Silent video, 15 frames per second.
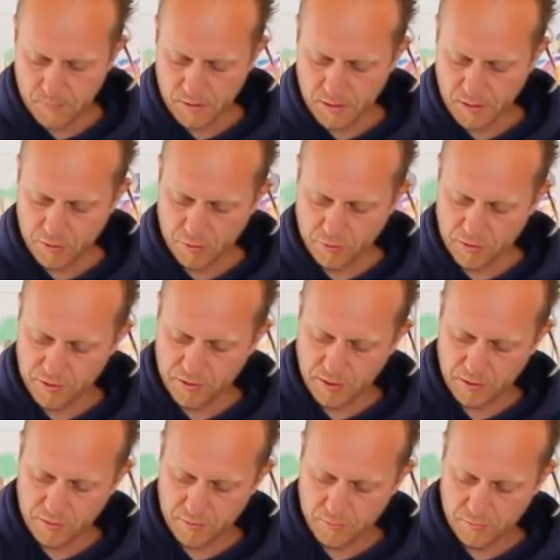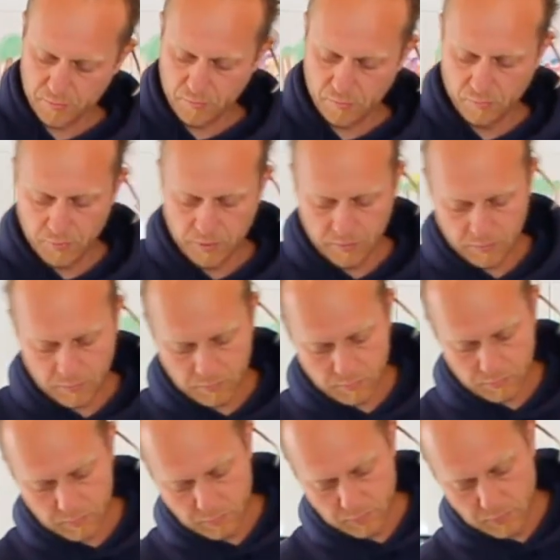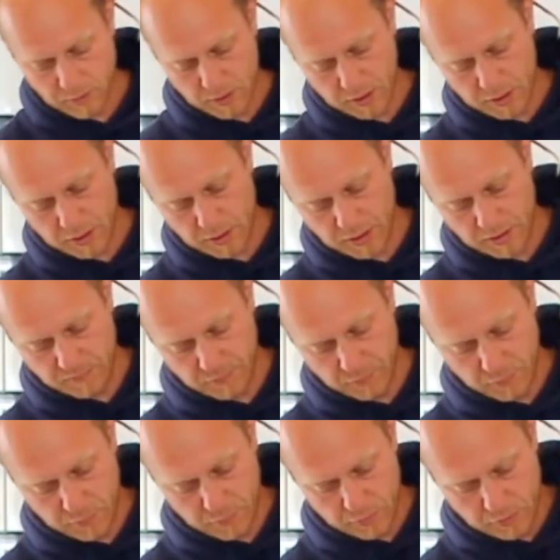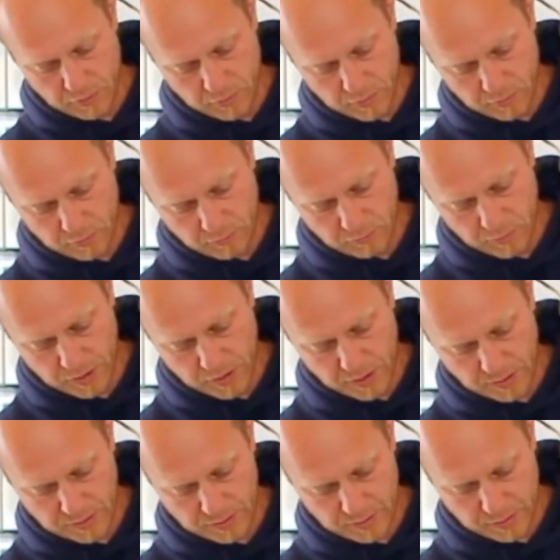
That's going to start to be really give you a really nice